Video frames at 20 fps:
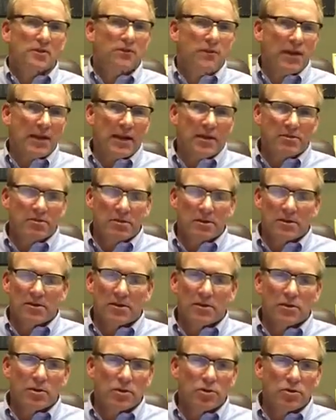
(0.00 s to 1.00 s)
The financial
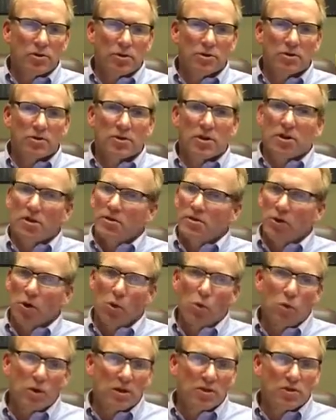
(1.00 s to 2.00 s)
institutions
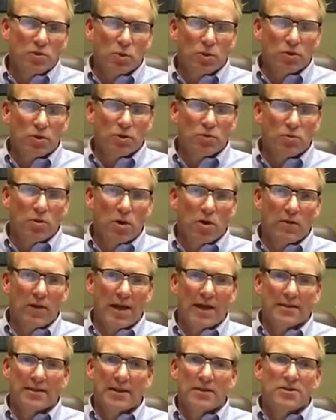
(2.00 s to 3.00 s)
don't want to sort through all
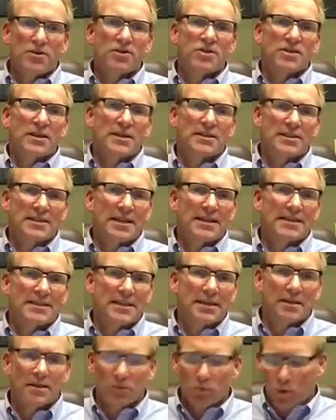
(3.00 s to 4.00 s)
that. They just say,
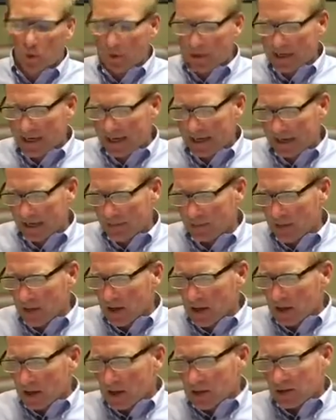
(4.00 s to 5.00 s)
send us what we need.
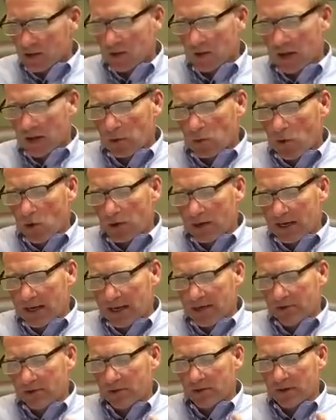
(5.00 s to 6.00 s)
So they want
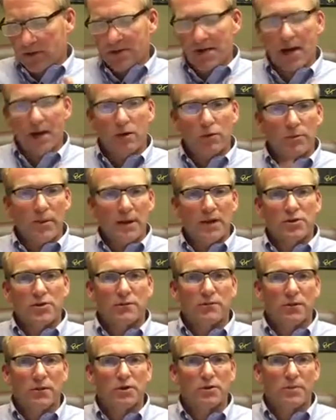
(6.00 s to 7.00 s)
either the title page
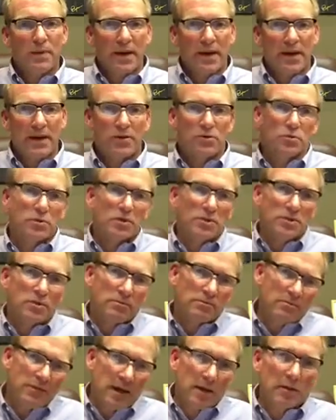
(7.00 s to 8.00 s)
or first page,
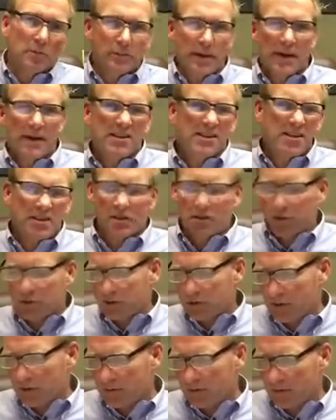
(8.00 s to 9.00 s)
which title page is
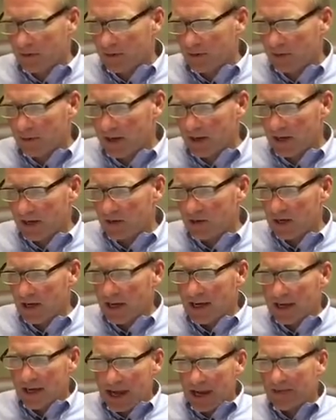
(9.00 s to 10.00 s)
usually the first page,
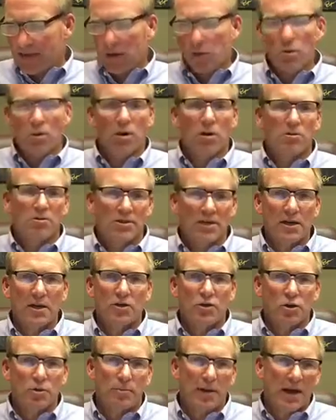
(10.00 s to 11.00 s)
and they want all
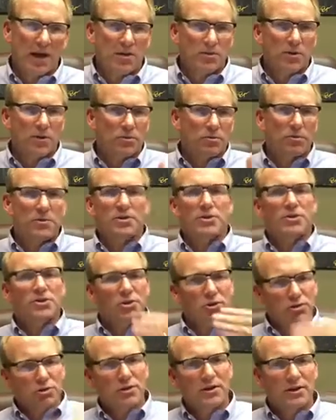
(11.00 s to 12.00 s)
signature pages, which
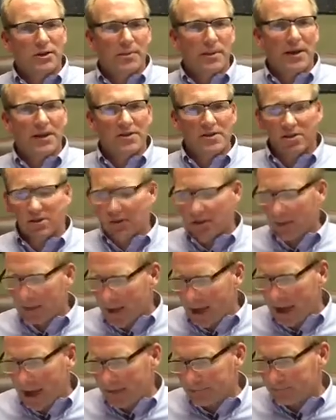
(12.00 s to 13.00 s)
is usually the pages in the
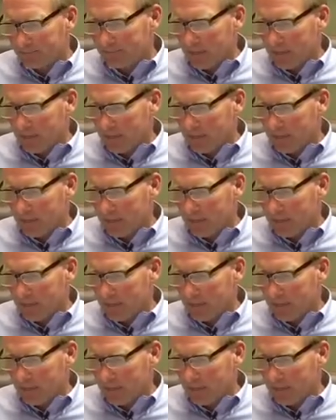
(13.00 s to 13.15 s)
back.